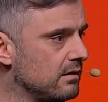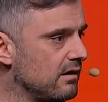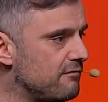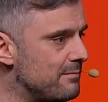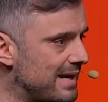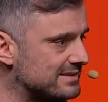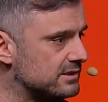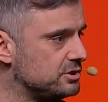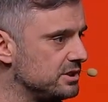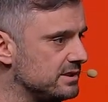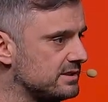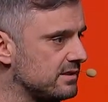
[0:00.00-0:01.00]
of
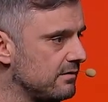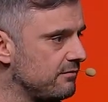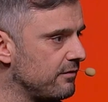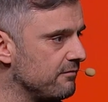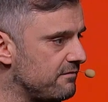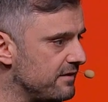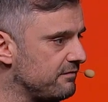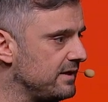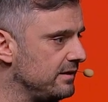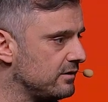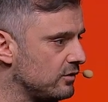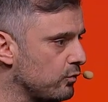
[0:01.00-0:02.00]
messages from
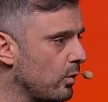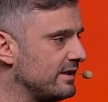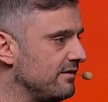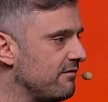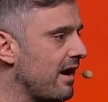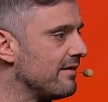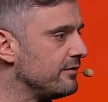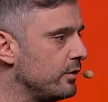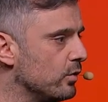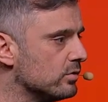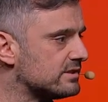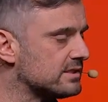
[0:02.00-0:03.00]
15 to 25 year
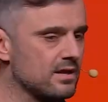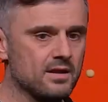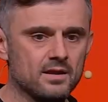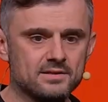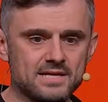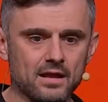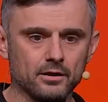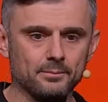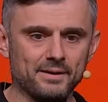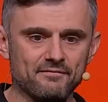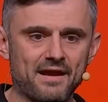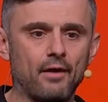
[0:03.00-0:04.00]
olds telling
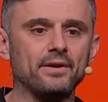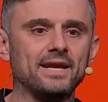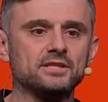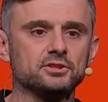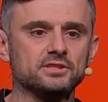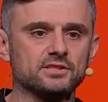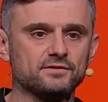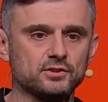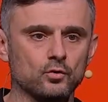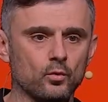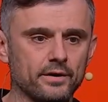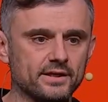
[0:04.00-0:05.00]
me variations of
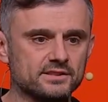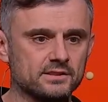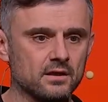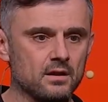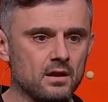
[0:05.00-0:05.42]
stories